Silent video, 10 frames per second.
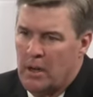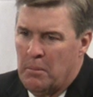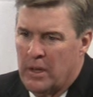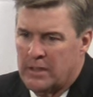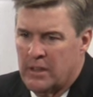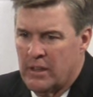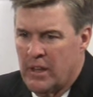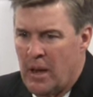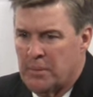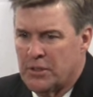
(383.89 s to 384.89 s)
But
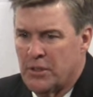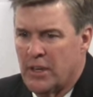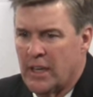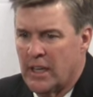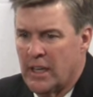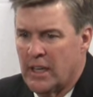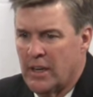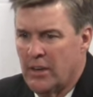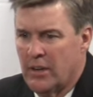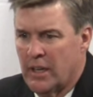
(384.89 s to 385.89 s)
the opportunity to get
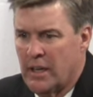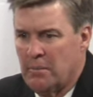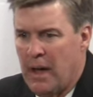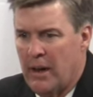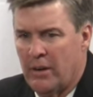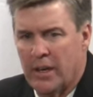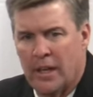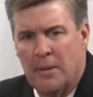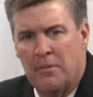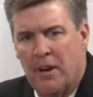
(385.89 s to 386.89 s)
here and keep battling and
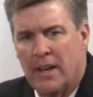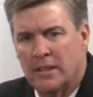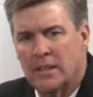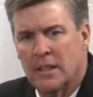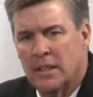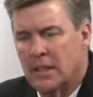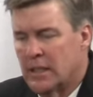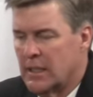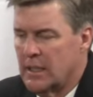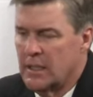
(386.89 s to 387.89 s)
keep fighting
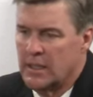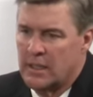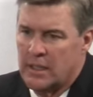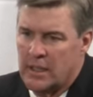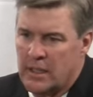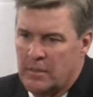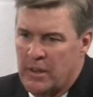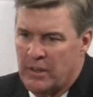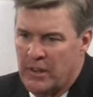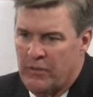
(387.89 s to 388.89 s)

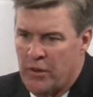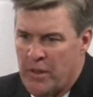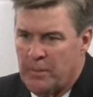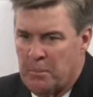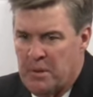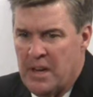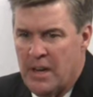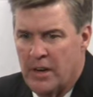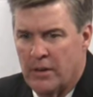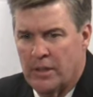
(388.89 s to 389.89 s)
and for them to be
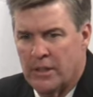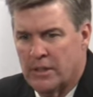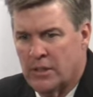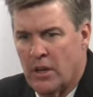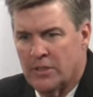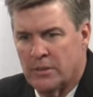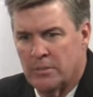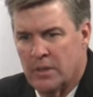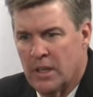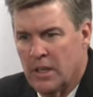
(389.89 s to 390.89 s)
here is awesome.